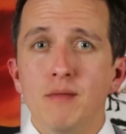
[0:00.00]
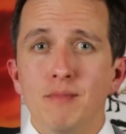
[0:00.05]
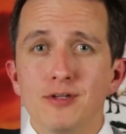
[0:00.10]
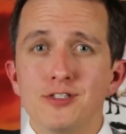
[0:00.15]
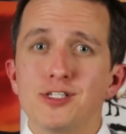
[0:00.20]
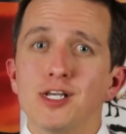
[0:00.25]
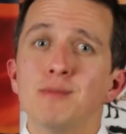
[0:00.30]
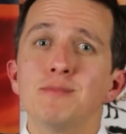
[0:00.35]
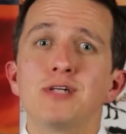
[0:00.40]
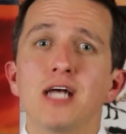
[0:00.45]

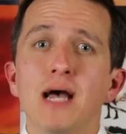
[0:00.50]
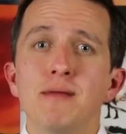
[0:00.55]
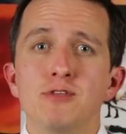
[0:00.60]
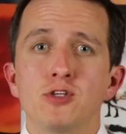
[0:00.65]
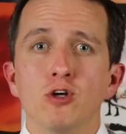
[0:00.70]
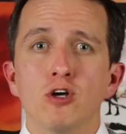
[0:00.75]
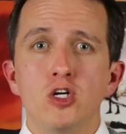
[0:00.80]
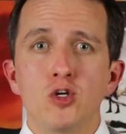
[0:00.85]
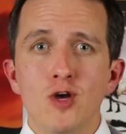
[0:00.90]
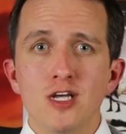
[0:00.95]
but
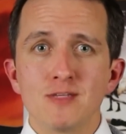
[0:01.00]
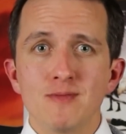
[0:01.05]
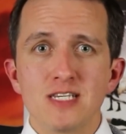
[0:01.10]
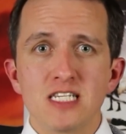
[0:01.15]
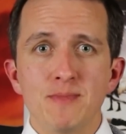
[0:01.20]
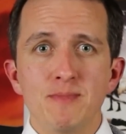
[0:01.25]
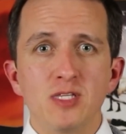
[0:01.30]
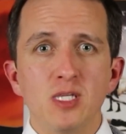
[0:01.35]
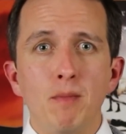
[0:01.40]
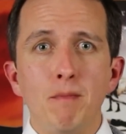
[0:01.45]
sometimes they're addressed by
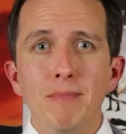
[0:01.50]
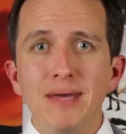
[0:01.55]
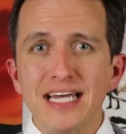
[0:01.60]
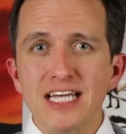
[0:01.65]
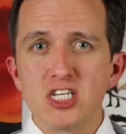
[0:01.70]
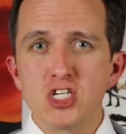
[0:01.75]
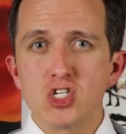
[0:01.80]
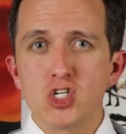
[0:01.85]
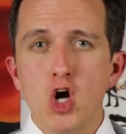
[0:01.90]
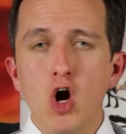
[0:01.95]
some of the
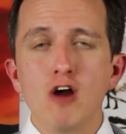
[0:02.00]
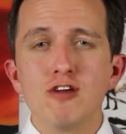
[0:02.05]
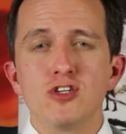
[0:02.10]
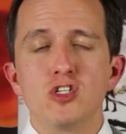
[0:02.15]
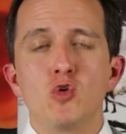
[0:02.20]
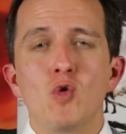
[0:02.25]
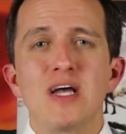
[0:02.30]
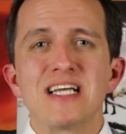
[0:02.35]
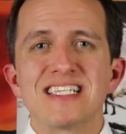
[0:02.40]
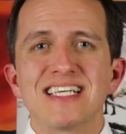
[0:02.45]
biggest stars
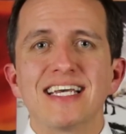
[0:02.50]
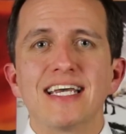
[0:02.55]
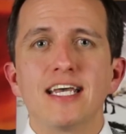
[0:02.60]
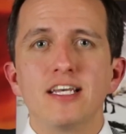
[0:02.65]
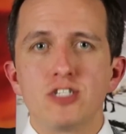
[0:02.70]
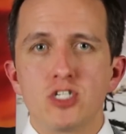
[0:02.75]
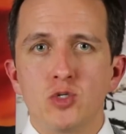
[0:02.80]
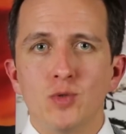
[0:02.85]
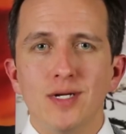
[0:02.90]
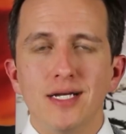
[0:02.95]
in wrestling
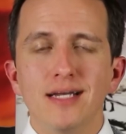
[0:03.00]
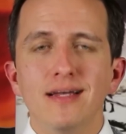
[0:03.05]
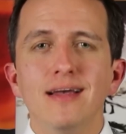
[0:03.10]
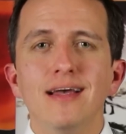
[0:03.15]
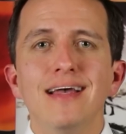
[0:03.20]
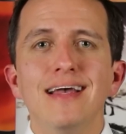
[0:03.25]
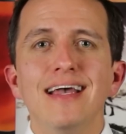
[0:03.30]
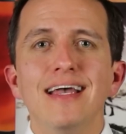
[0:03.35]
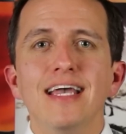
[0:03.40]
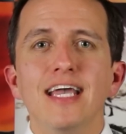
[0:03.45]
history,
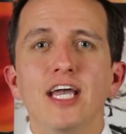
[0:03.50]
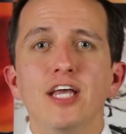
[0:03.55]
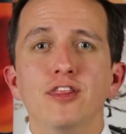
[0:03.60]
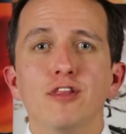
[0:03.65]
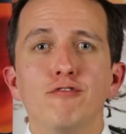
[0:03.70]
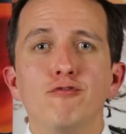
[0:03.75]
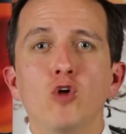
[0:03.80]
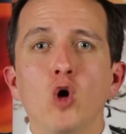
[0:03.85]
in the